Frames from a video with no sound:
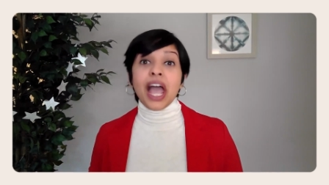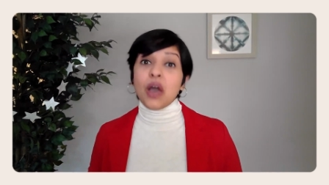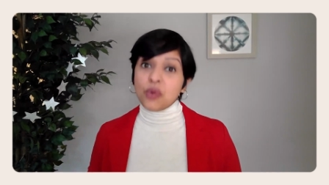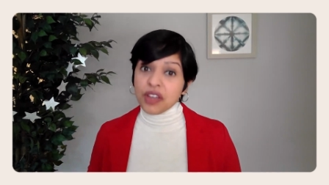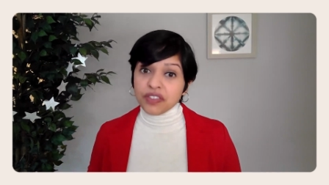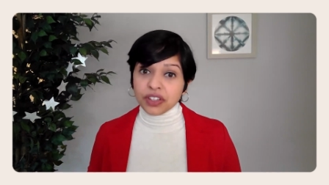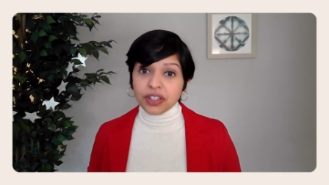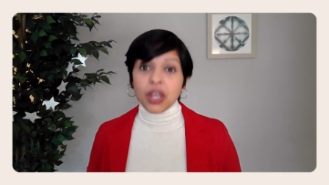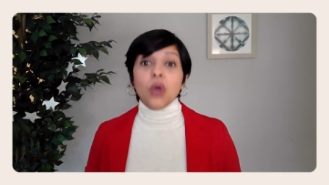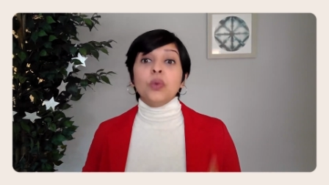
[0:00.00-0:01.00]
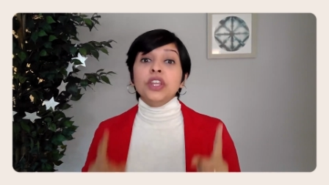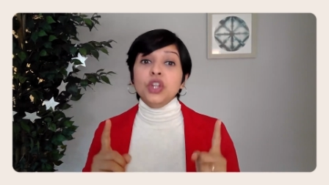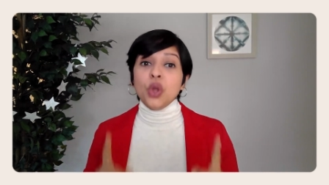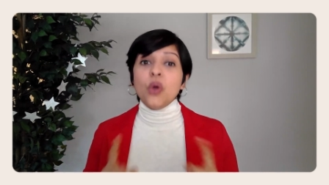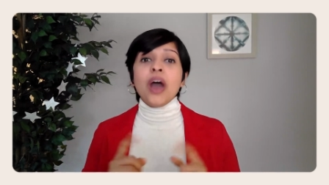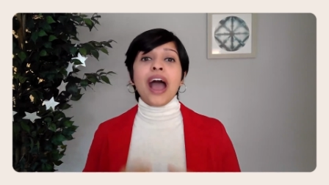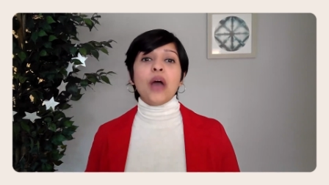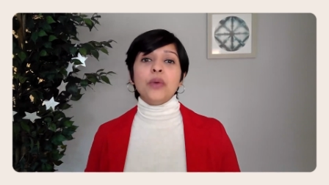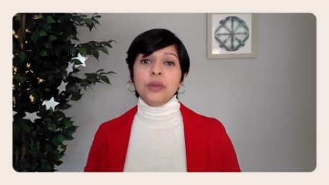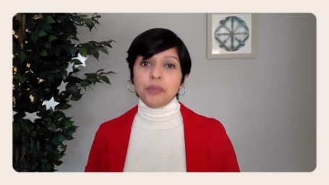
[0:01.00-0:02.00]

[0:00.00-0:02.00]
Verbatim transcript: However, we know how